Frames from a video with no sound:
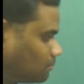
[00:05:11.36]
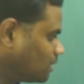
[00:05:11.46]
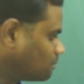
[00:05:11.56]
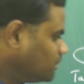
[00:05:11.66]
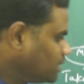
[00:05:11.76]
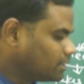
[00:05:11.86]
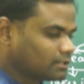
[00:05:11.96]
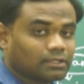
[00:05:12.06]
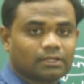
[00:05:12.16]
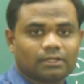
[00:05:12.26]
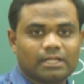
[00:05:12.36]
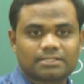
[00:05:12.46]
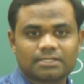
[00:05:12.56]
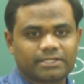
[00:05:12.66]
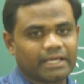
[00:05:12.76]
But median
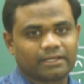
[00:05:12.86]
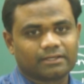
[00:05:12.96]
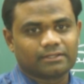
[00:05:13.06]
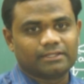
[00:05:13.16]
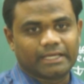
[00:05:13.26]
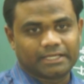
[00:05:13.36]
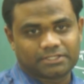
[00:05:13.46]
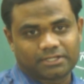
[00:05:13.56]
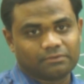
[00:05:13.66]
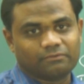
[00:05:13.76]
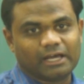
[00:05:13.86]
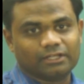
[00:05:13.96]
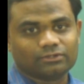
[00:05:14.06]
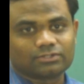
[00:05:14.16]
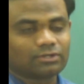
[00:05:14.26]
doesn't take the extreme
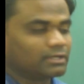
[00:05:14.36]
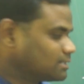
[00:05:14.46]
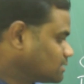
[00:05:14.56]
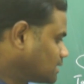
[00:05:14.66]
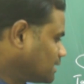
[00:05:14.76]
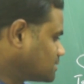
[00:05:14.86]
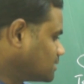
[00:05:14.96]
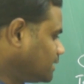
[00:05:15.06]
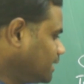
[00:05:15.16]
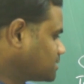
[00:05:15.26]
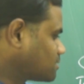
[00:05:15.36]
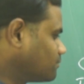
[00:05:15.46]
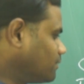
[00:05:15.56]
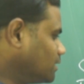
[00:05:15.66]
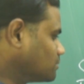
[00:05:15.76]
values or doesn't consider the
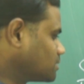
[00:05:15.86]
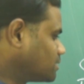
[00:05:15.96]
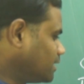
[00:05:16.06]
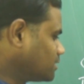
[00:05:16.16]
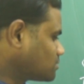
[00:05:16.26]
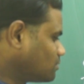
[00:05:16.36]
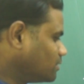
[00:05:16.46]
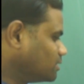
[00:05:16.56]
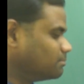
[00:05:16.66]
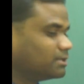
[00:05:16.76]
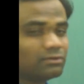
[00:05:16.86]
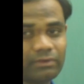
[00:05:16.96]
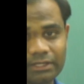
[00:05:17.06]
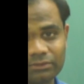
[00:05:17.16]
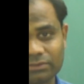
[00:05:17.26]
extreme values. It takes only the middle
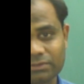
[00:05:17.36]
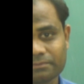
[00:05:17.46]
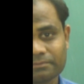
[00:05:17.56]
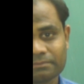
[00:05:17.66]
values.